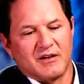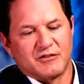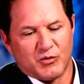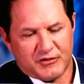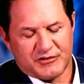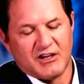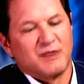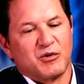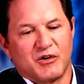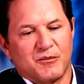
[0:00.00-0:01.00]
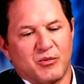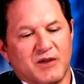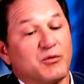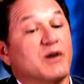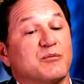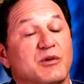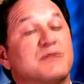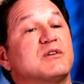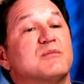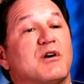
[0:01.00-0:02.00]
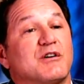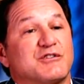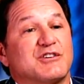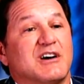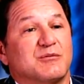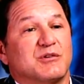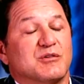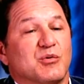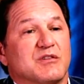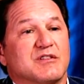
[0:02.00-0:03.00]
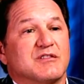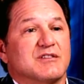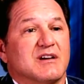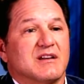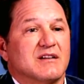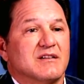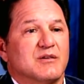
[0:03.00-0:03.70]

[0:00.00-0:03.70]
George Steinbrenner you played for, and briefly Marge Schott when you were in Cincinnati.